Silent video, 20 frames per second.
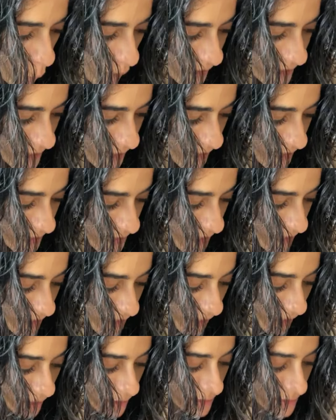What is
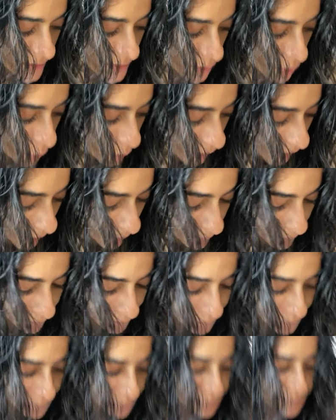next? Okay,
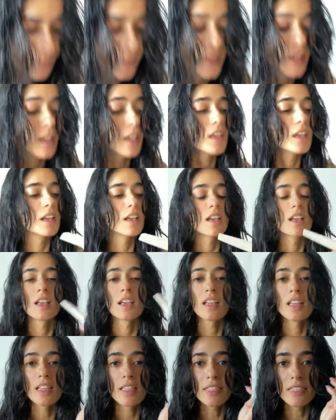
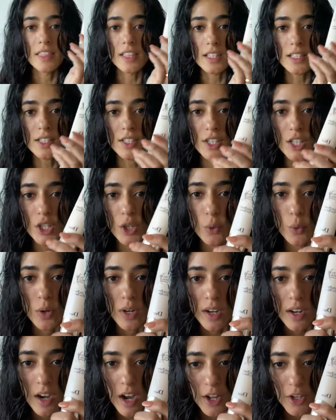this
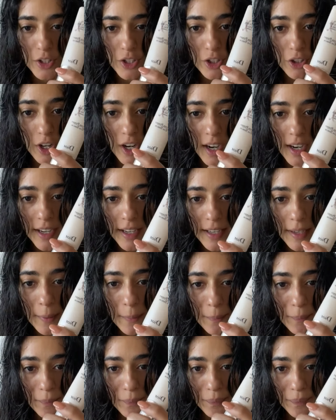Dior under
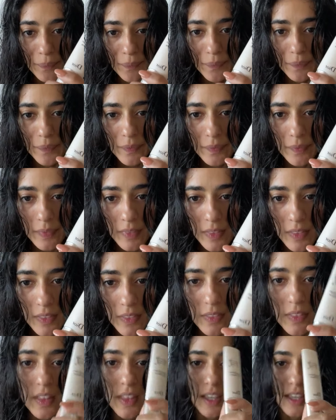eye
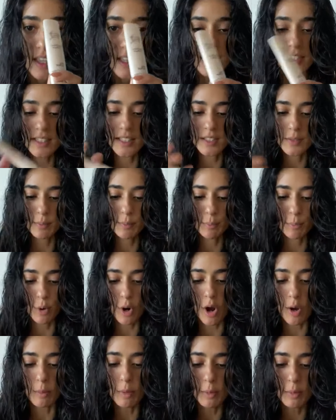is
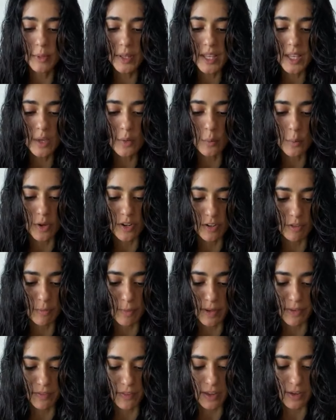probably one of
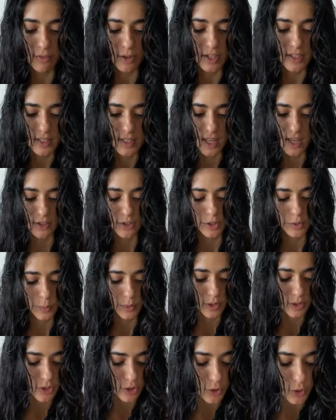my favorites. I just
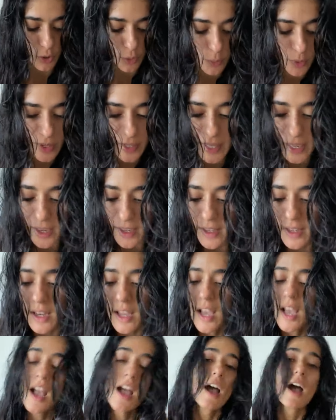want to show you again.
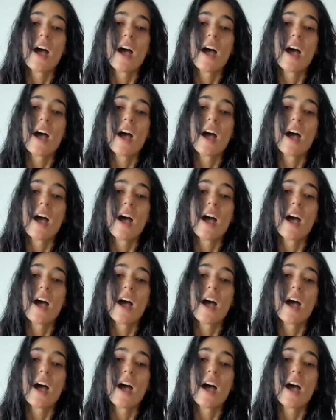